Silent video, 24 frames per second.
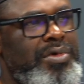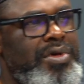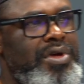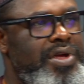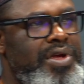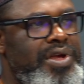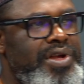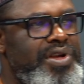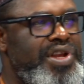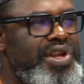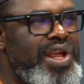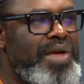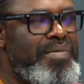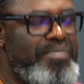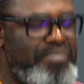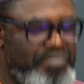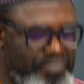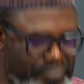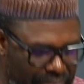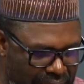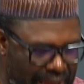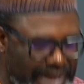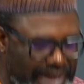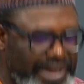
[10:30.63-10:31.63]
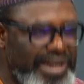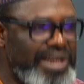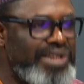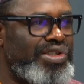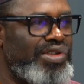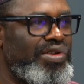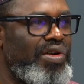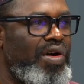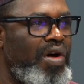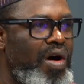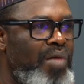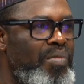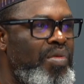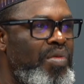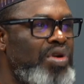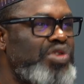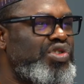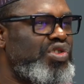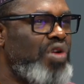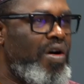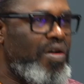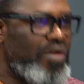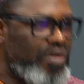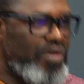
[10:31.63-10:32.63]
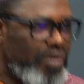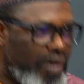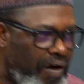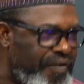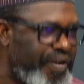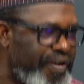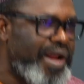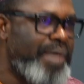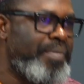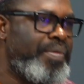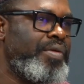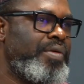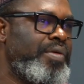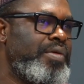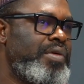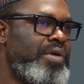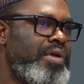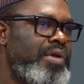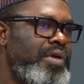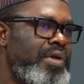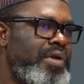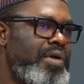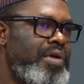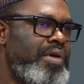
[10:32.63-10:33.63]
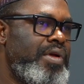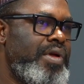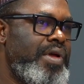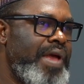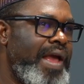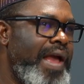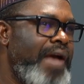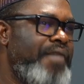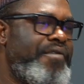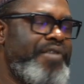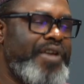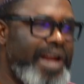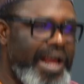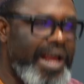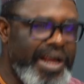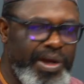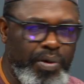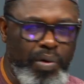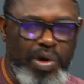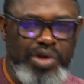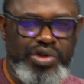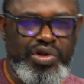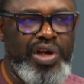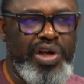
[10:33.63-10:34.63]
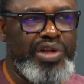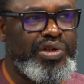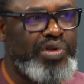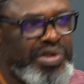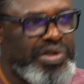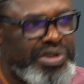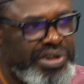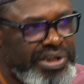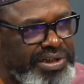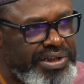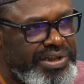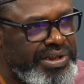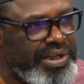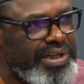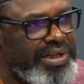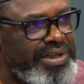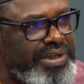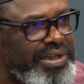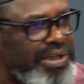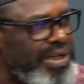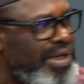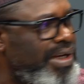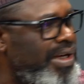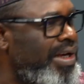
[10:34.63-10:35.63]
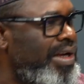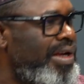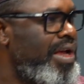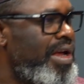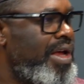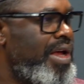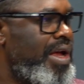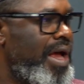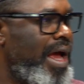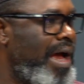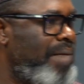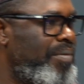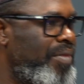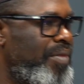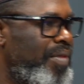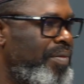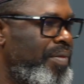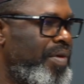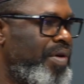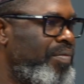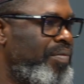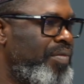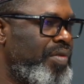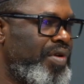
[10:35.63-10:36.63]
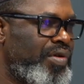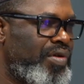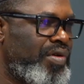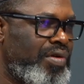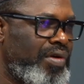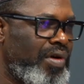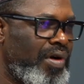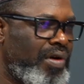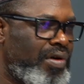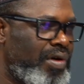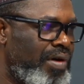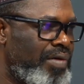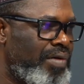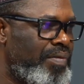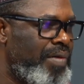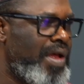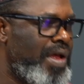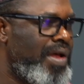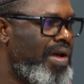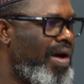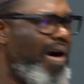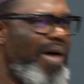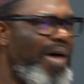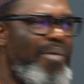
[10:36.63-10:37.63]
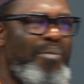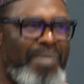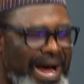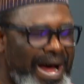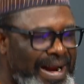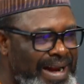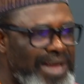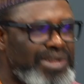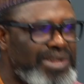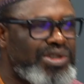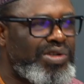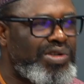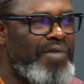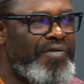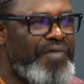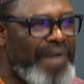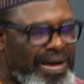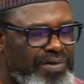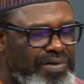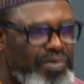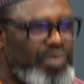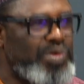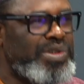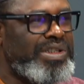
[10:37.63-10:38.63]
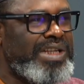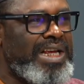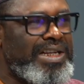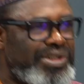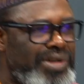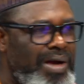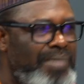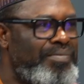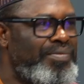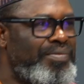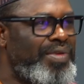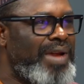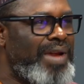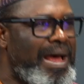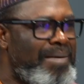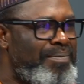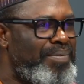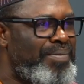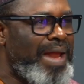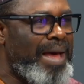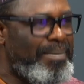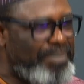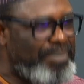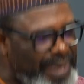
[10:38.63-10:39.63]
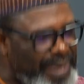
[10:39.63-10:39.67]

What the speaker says: They made it almost ungovernable. Every day he was going to CCT, all manners of accusation, blah blah blah.